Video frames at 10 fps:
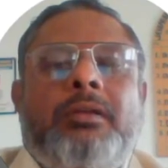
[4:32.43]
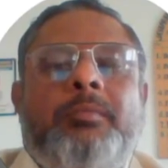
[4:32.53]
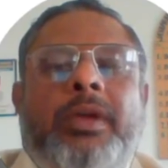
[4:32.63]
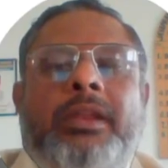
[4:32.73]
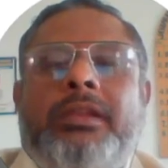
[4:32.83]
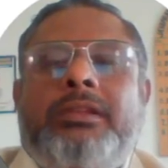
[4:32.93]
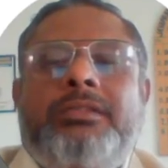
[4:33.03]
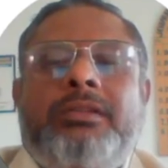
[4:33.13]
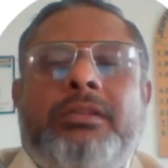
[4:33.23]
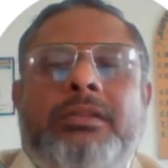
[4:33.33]
manage
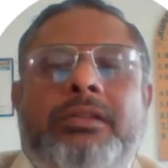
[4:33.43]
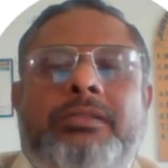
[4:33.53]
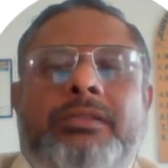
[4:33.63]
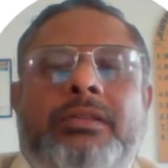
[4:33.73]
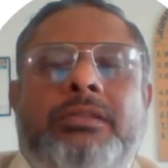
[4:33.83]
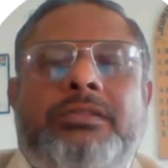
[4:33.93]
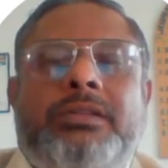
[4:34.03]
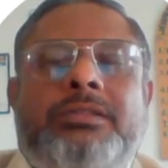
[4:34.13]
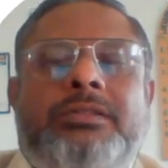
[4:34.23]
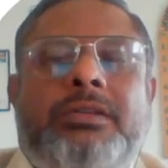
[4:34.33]
this
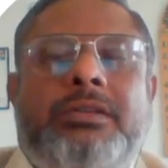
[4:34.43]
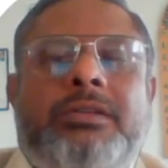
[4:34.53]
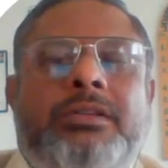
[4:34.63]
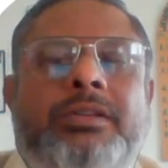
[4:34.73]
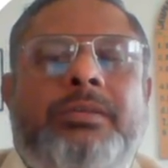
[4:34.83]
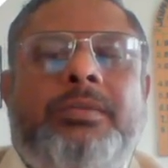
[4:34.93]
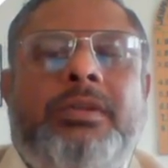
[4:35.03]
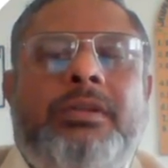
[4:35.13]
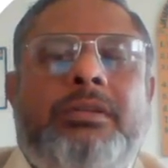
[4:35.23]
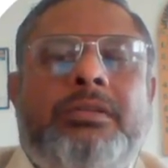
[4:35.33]
structured table
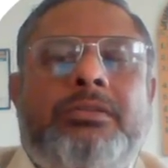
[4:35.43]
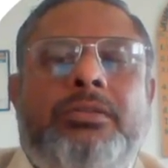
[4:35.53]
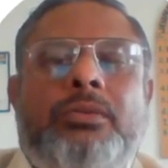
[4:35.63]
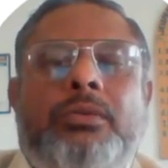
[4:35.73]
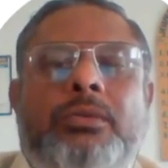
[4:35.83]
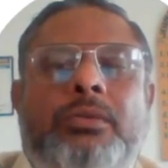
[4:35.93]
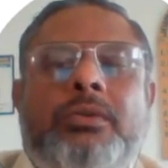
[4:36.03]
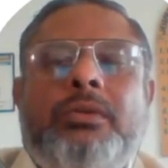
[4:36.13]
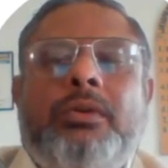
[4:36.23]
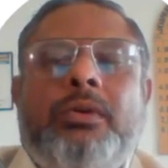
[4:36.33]
through
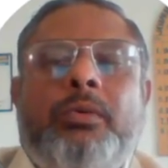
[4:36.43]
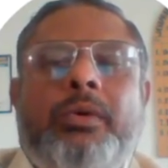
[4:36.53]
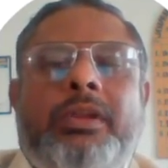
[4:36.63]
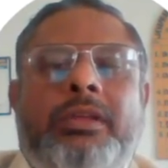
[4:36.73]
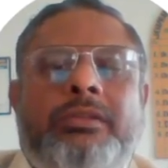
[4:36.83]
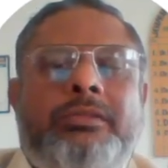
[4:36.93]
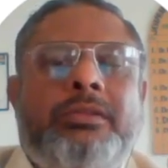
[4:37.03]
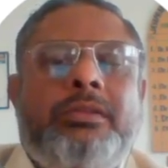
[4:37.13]
queries,